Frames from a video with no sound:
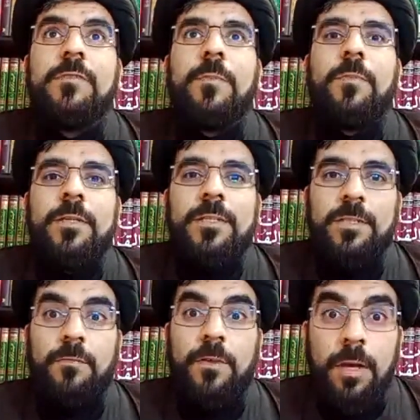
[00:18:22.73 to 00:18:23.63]
the
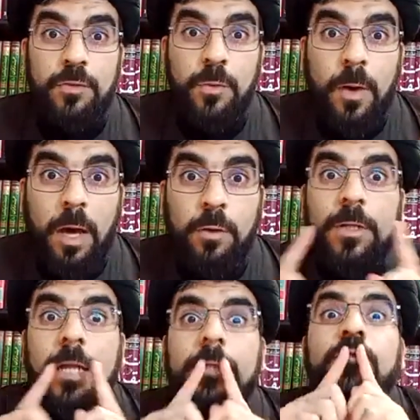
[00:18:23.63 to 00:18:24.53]
blessings of Allah subhanahu wa
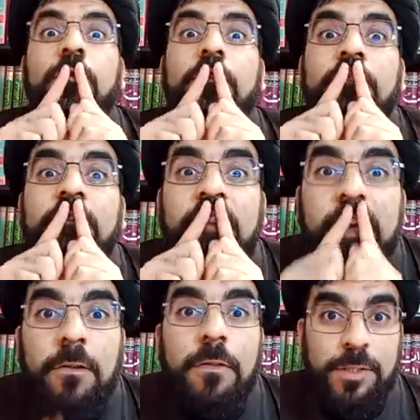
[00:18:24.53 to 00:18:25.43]
ta'ala and to
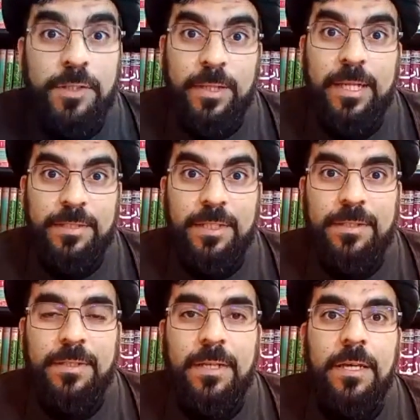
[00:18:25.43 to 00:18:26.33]
feel these
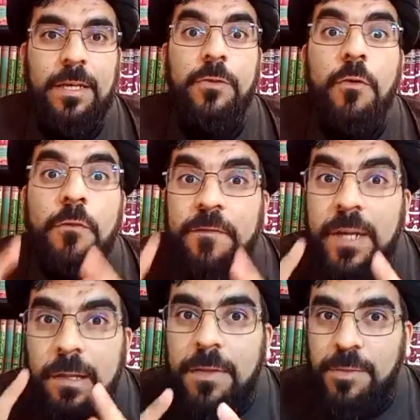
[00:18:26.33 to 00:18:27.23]
blessings. To
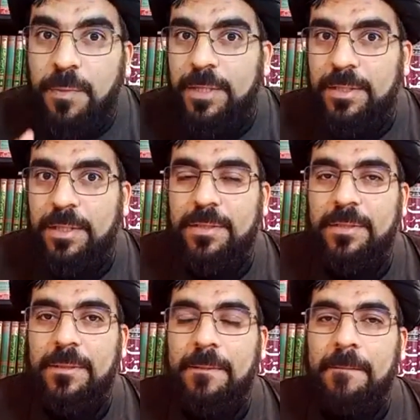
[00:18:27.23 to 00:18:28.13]
feel these blessings.